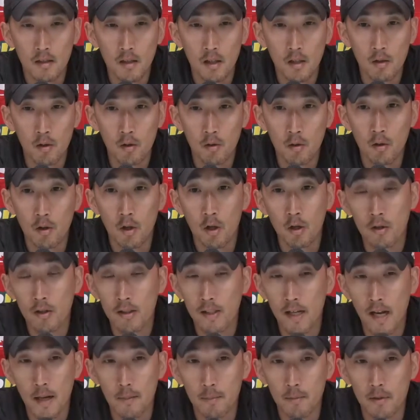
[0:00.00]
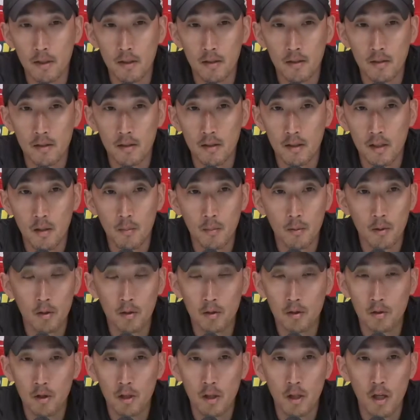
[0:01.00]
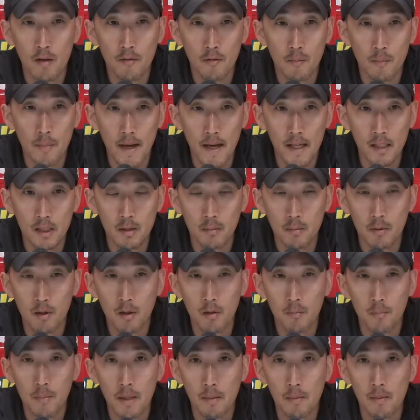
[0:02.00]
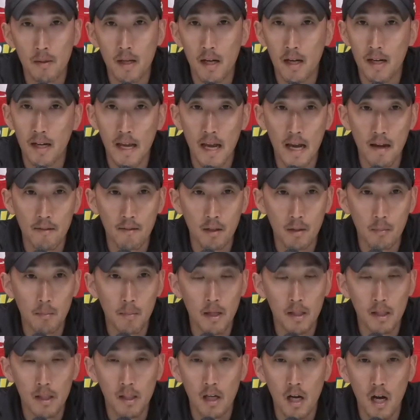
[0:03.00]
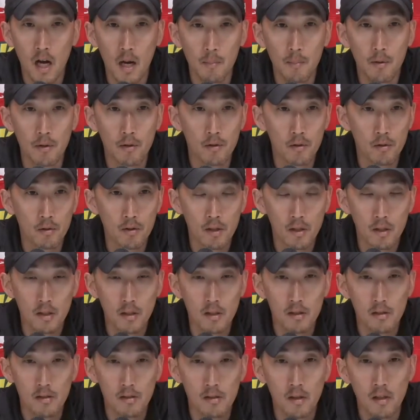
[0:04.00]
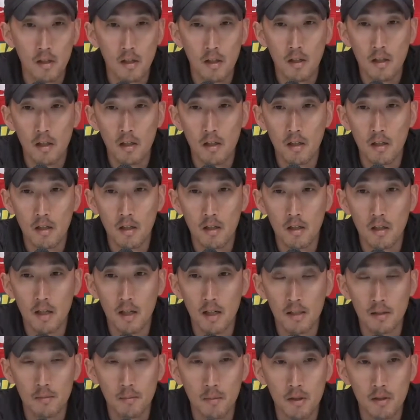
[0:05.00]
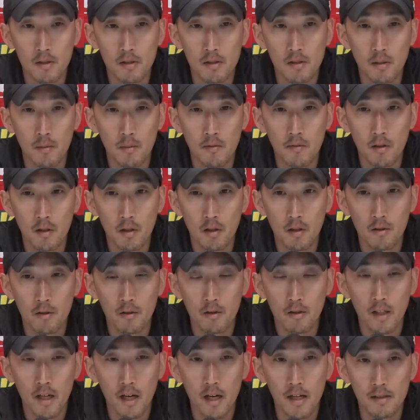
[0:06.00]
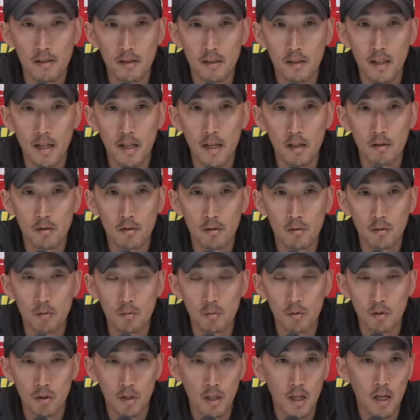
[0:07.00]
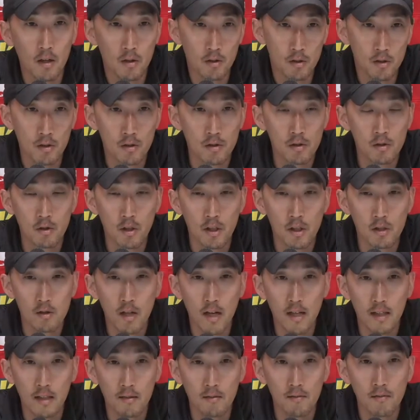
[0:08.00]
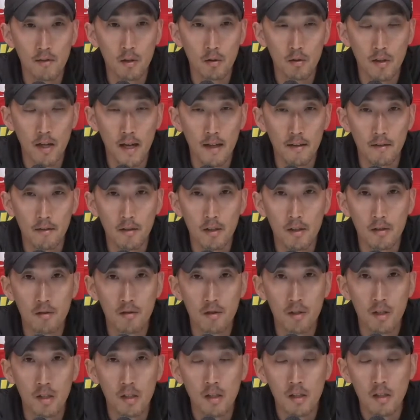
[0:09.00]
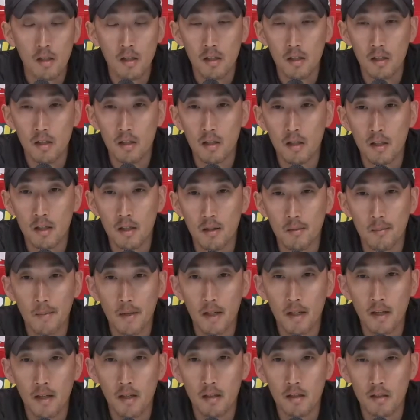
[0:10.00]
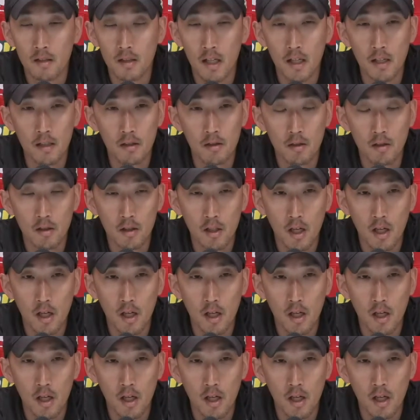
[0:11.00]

you know, her adapting to coming straight off of basketball, maybe not having many opportunities as much some of our other guys and gals who are just straight track and field athletes. And getting to the